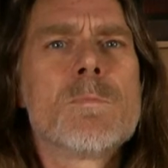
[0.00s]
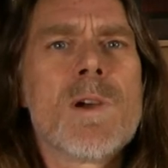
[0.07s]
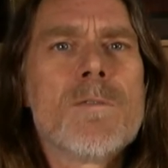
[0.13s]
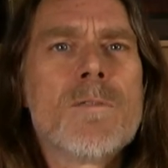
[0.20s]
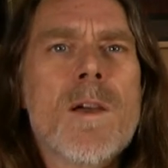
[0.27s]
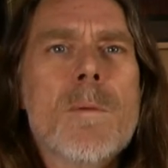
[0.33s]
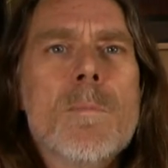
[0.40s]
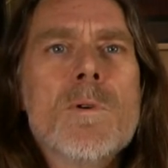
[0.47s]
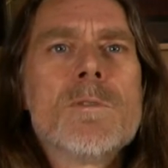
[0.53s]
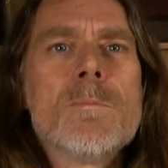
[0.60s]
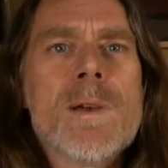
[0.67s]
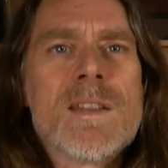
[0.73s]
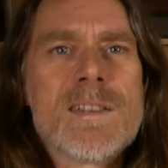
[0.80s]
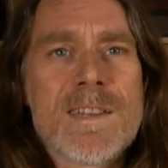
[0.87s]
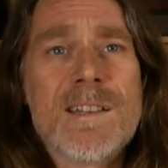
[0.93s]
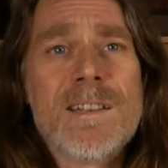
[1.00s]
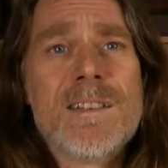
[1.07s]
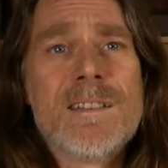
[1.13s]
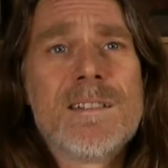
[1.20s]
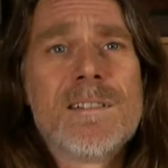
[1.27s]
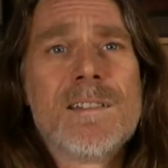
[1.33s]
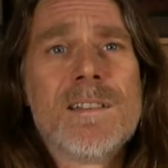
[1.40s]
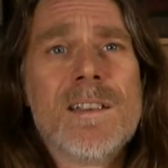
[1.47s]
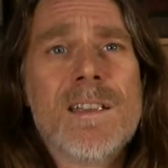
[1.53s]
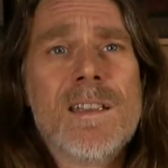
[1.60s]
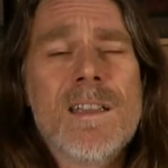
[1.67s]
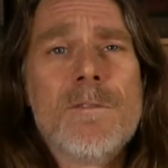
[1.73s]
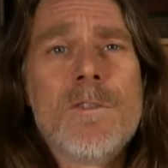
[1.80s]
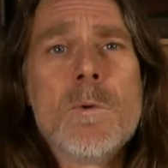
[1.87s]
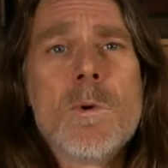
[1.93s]
fretboard, basically.
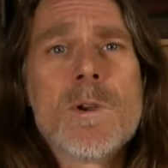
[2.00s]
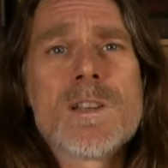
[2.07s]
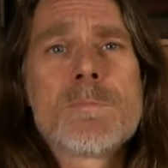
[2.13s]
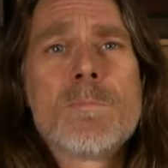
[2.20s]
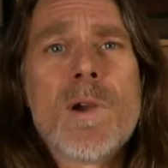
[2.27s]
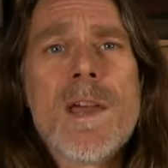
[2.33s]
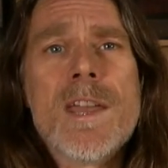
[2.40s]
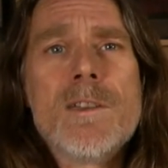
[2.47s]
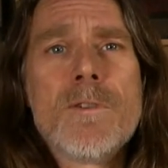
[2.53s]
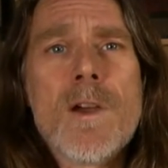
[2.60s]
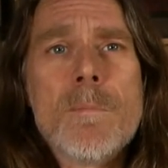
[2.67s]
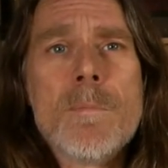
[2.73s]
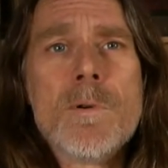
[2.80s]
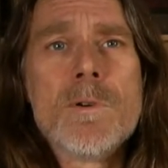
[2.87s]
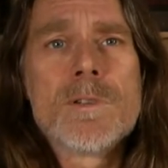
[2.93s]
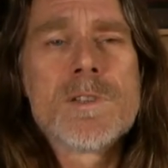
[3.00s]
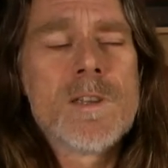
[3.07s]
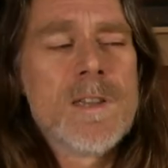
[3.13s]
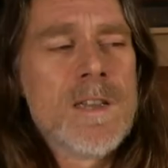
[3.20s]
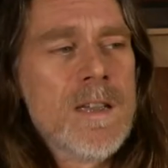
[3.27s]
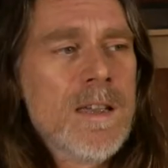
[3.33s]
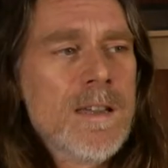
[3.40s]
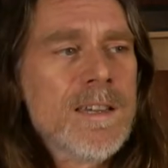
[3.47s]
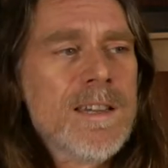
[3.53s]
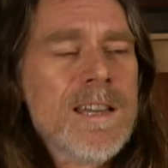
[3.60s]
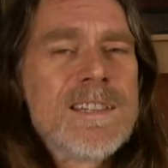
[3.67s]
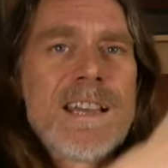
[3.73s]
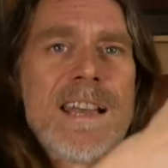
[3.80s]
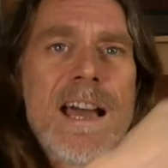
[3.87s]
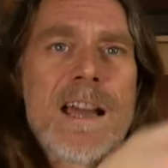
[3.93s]
If you want a sprayed fretboard, you
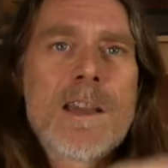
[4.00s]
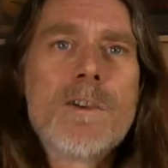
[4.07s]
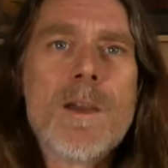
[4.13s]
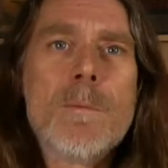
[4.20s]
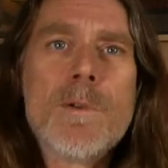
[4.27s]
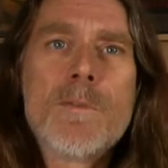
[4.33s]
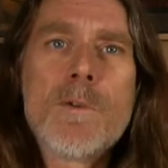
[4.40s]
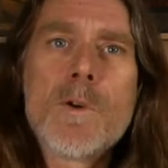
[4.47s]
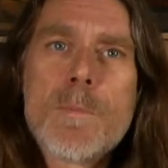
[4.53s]
need to lacquer it before